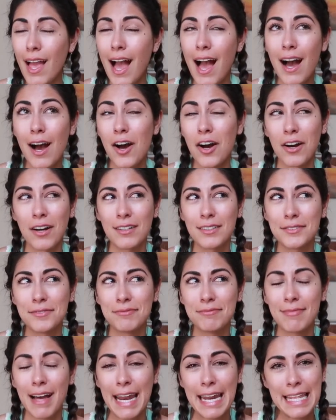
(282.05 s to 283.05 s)
Oh,
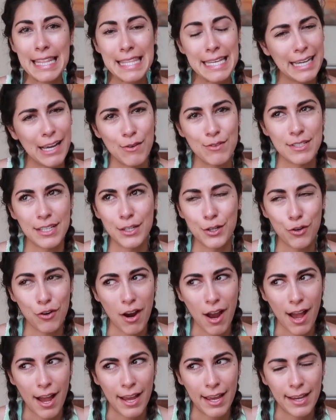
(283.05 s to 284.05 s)
I didn't think I was gonna
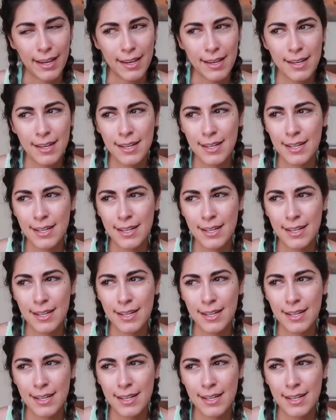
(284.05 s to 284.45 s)
cry.